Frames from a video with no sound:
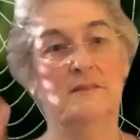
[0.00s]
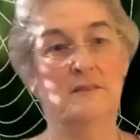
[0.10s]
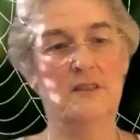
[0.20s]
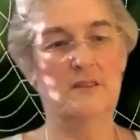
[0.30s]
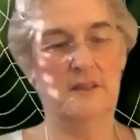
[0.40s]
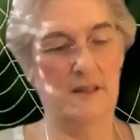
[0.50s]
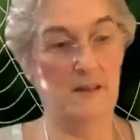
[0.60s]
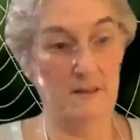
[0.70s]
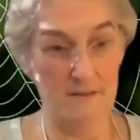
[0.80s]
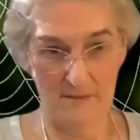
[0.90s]
just like
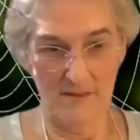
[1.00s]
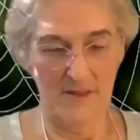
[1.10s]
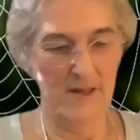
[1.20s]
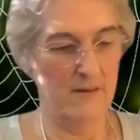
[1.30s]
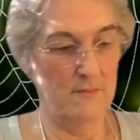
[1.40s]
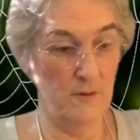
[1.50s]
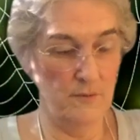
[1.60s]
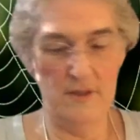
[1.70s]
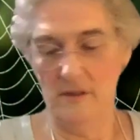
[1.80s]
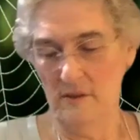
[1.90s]
they were
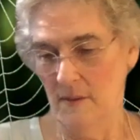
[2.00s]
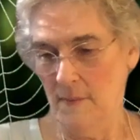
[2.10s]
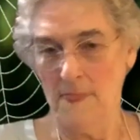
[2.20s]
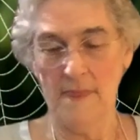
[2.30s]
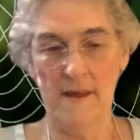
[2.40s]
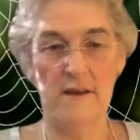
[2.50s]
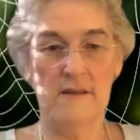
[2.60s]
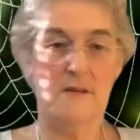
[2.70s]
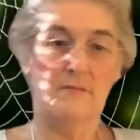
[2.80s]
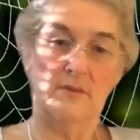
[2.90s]
real,
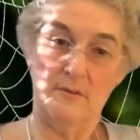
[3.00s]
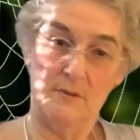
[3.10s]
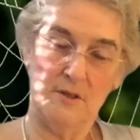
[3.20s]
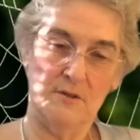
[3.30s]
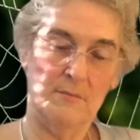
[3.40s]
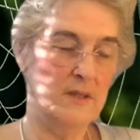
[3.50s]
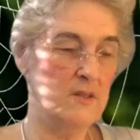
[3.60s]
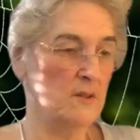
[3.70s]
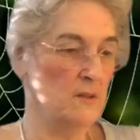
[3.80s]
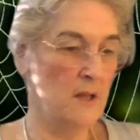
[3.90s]
except for they were two
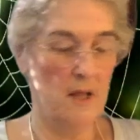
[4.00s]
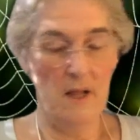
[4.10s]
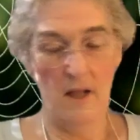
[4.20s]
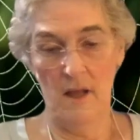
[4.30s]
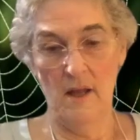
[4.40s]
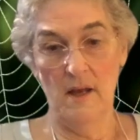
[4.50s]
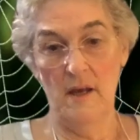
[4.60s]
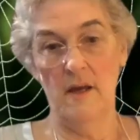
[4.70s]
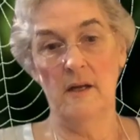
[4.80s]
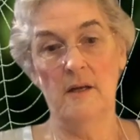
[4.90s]
dimensional.
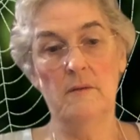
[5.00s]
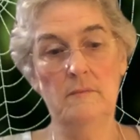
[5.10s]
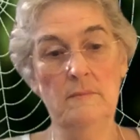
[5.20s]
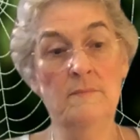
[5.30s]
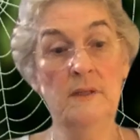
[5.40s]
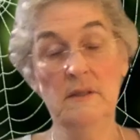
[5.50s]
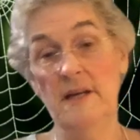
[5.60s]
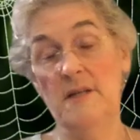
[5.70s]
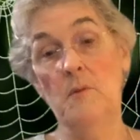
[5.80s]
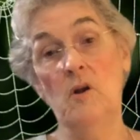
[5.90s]
And I
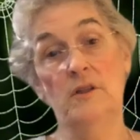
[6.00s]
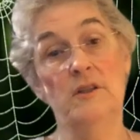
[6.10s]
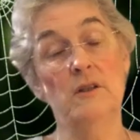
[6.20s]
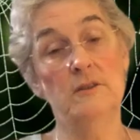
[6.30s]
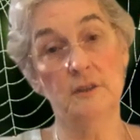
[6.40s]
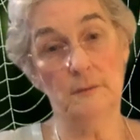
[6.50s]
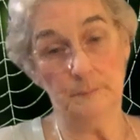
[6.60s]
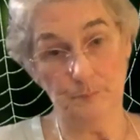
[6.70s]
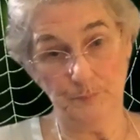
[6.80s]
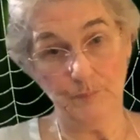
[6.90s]
laid them all on the altar
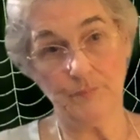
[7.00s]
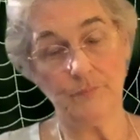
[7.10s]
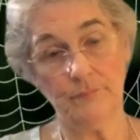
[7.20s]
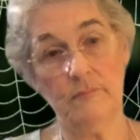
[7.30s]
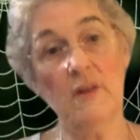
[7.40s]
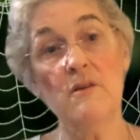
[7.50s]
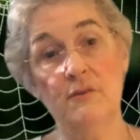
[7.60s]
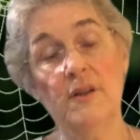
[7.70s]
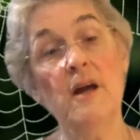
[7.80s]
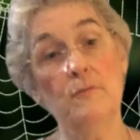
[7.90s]

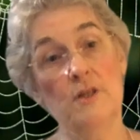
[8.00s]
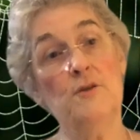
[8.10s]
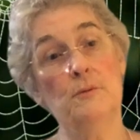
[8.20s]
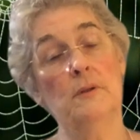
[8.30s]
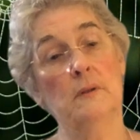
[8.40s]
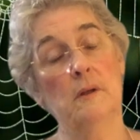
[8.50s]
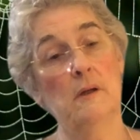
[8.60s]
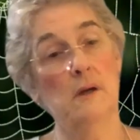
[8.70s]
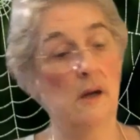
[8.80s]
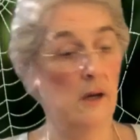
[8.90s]
for that ritual.
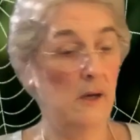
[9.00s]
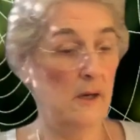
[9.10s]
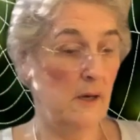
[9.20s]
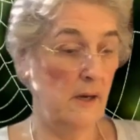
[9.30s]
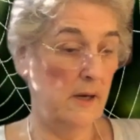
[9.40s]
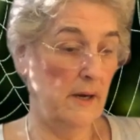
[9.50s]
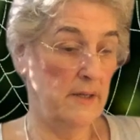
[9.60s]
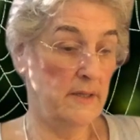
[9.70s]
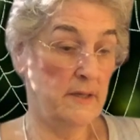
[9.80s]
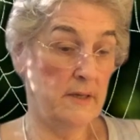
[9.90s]

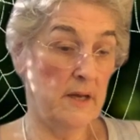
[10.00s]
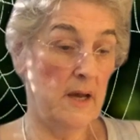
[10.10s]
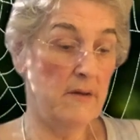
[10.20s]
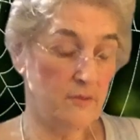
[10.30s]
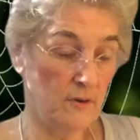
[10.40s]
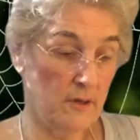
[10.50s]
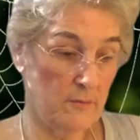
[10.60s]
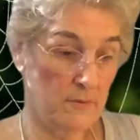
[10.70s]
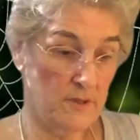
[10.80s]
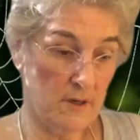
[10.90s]
And after
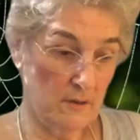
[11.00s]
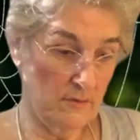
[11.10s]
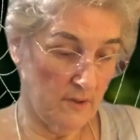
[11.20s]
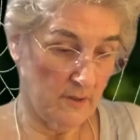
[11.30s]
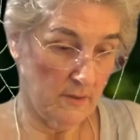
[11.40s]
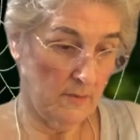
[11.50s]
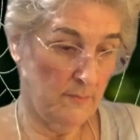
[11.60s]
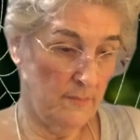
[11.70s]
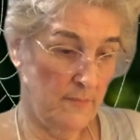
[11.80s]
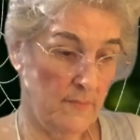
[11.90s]
it was over,
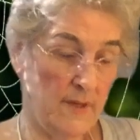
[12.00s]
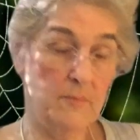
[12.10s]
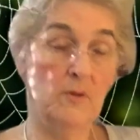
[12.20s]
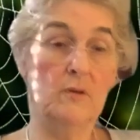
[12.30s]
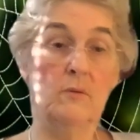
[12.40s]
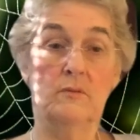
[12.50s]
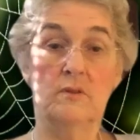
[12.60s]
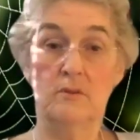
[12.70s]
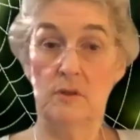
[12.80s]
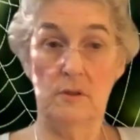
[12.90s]
people
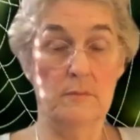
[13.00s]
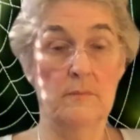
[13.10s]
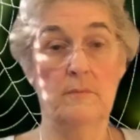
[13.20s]
took them,